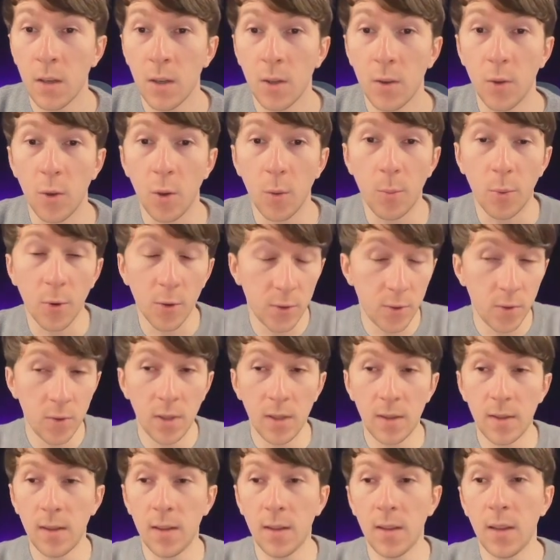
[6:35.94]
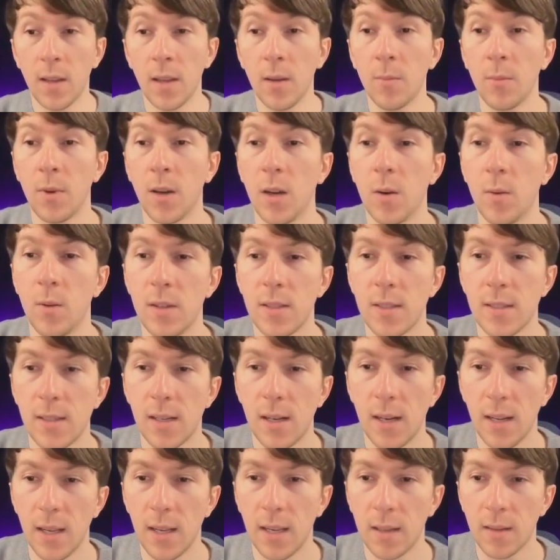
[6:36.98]
The opportunity name, I will
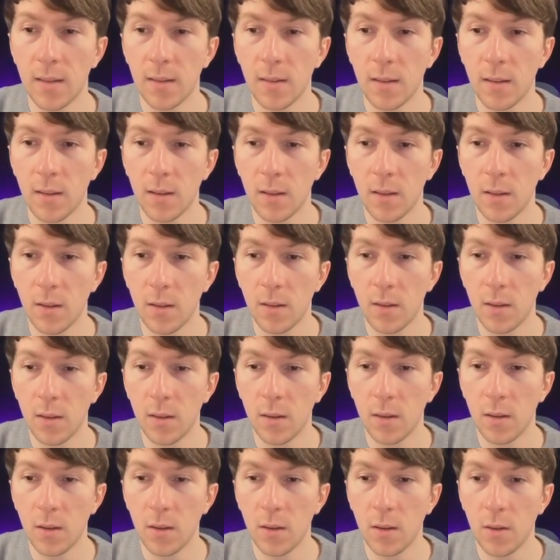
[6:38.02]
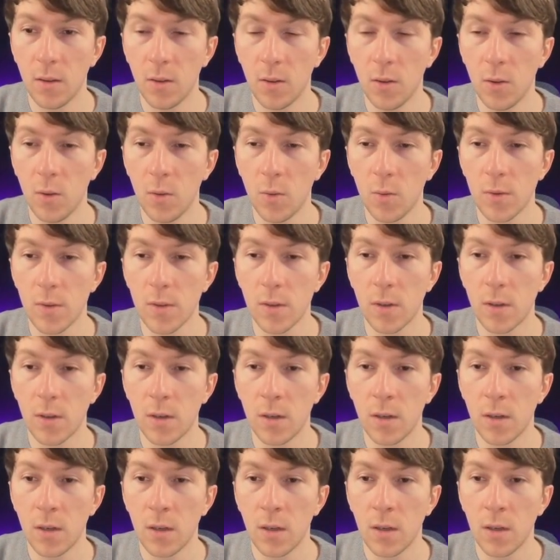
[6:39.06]
select the
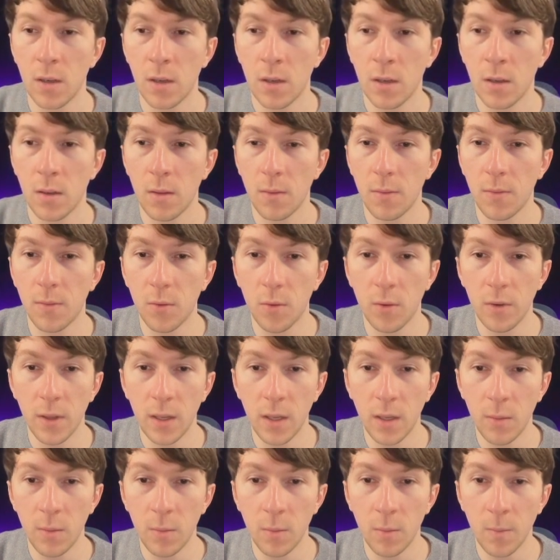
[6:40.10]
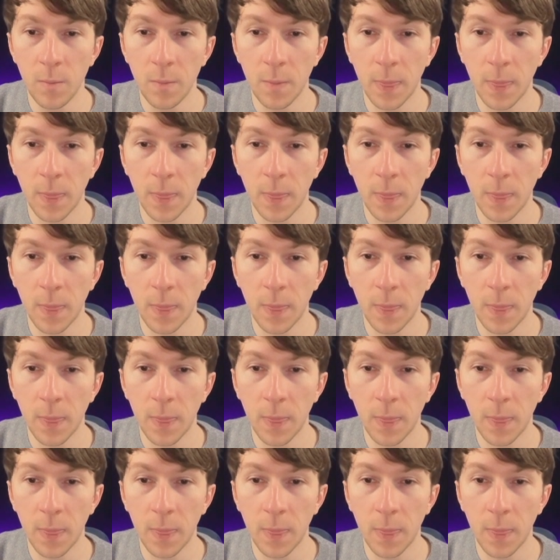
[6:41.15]
user full name,